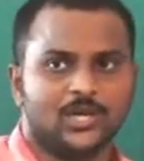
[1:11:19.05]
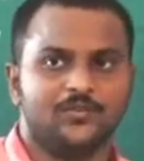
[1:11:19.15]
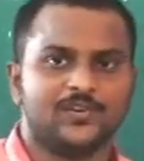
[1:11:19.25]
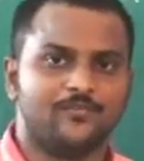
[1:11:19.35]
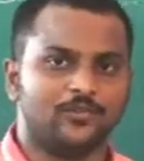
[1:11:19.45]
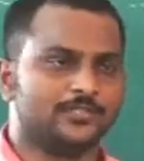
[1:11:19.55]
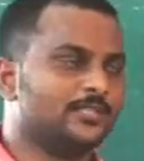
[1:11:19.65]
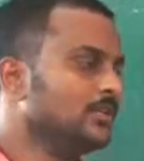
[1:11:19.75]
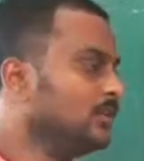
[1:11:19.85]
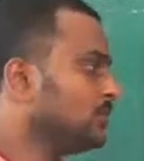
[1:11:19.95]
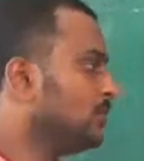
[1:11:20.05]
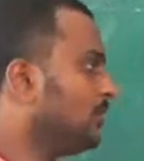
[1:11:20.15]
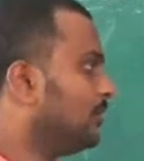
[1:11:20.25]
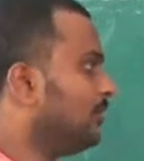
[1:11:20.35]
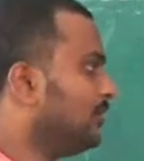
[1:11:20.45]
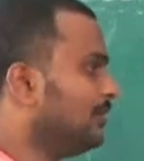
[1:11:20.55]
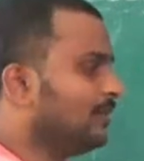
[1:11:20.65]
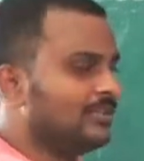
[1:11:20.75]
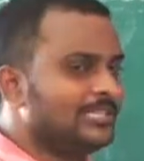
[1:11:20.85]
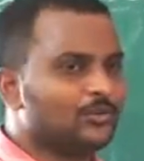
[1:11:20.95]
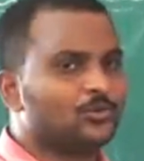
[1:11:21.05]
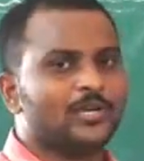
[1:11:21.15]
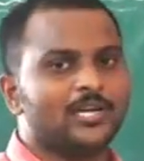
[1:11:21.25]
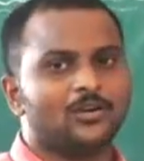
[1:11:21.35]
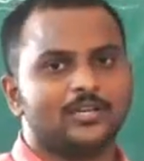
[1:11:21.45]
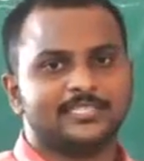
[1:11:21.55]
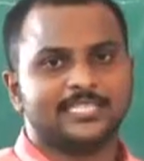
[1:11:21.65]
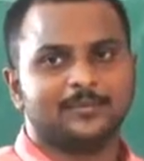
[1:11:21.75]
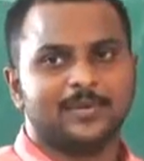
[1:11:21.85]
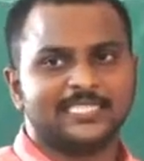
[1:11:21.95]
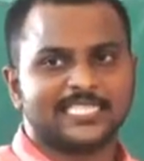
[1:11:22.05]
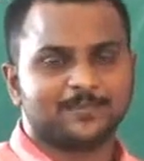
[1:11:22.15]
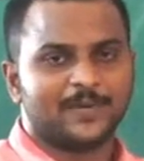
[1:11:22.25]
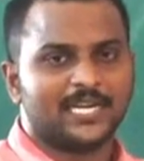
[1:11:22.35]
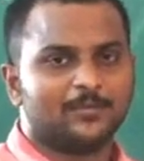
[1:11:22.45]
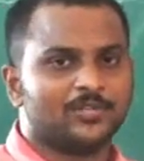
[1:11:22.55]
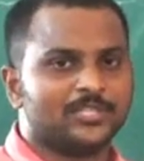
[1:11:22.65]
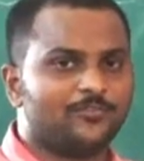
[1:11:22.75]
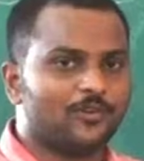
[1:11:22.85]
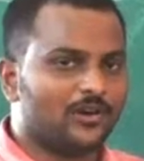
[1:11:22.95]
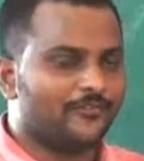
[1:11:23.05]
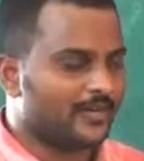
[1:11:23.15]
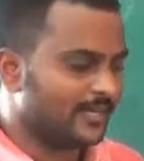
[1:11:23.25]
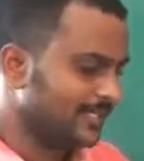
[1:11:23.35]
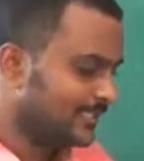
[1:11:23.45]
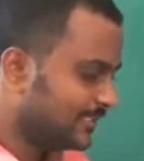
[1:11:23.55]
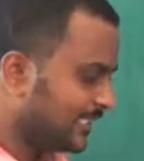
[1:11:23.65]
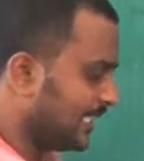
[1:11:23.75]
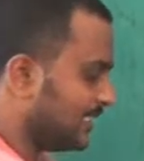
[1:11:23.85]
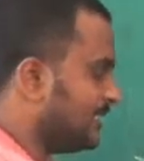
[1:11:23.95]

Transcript: How it flows? So the Drude-Lawrence theorem has explained about the flow of charge.